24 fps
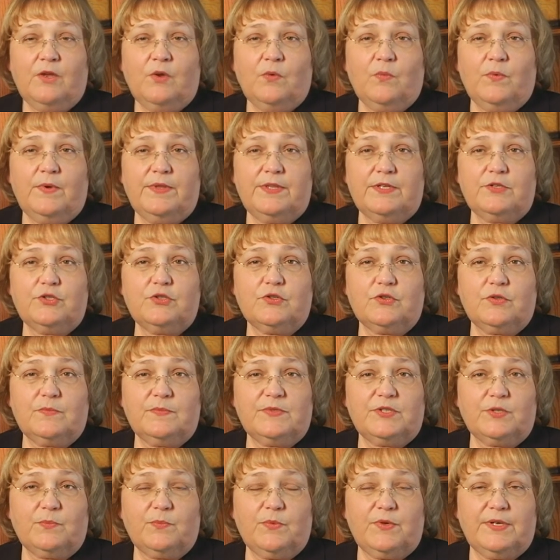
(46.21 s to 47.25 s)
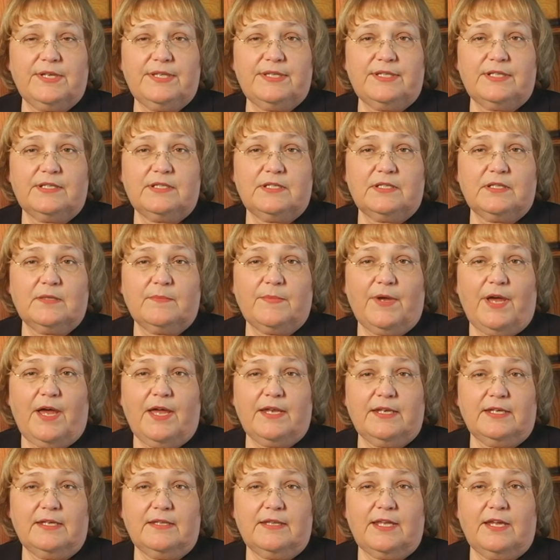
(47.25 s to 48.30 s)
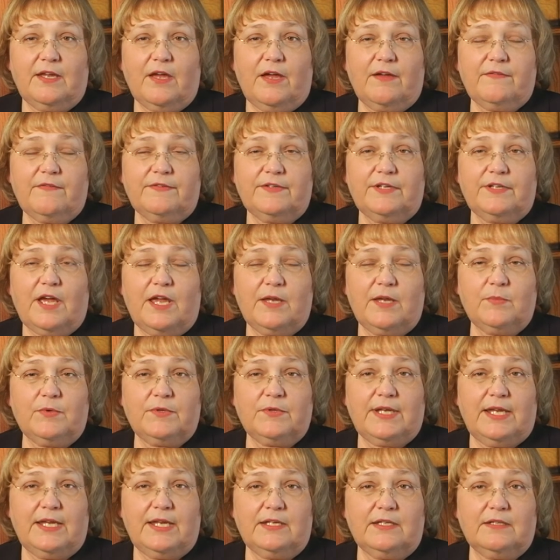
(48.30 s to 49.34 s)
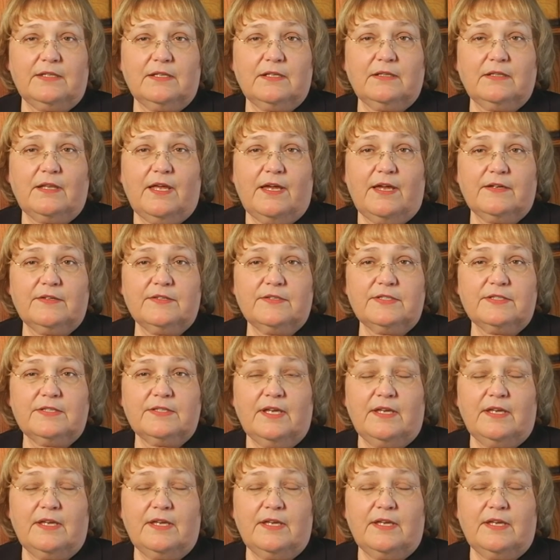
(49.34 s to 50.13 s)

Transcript: When the germs are breathed into the body, they often hibernate in the lungs,